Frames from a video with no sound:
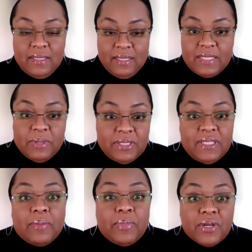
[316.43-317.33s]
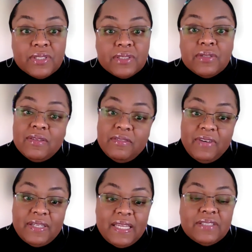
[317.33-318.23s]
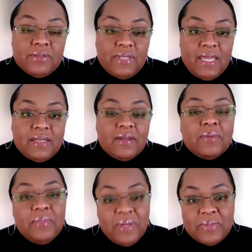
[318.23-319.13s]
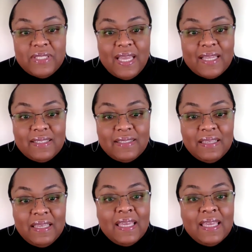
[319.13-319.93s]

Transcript: especially our personal and financial data, be protected.